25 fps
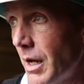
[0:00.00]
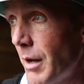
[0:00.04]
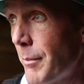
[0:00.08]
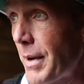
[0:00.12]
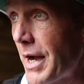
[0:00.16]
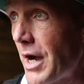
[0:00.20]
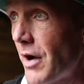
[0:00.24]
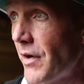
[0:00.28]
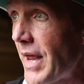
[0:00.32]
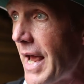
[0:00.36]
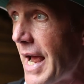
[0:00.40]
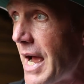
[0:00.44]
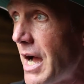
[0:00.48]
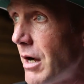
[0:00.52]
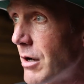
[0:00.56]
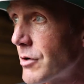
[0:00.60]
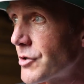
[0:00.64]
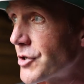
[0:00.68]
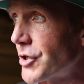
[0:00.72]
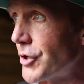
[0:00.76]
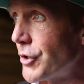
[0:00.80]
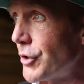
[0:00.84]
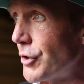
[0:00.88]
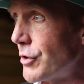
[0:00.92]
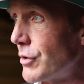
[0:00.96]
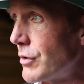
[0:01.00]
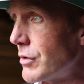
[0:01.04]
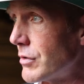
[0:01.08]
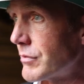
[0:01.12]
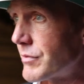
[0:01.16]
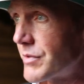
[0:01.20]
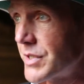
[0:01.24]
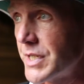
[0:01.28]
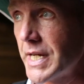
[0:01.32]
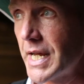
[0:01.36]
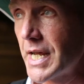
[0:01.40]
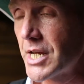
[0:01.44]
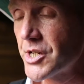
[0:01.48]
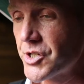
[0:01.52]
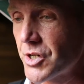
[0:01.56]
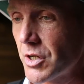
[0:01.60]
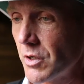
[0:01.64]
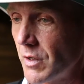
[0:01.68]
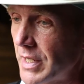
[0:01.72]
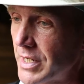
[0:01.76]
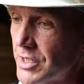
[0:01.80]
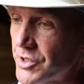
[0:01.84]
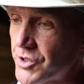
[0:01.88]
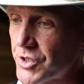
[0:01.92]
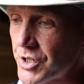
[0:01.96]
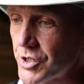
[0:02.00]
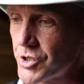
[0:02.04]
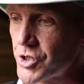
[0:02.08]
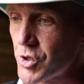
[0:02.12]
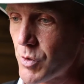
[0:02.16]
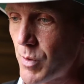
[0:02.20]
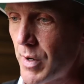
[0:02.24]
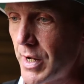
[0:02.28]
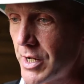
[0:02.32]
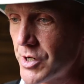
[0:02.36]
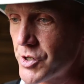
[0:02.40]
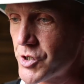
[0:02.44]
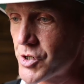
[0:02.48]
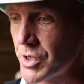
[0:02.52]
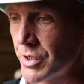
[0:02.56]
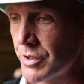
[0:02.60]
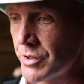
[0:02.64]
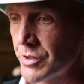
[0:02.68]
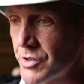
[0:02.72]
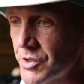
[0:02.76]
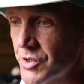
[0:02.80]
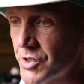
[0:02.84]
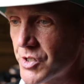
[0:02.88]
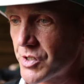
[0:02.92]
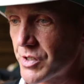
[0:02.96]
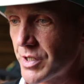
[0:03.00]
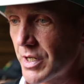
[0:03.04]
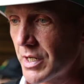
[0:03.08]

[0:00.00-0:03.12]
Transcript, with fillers: about how to de-escalate situations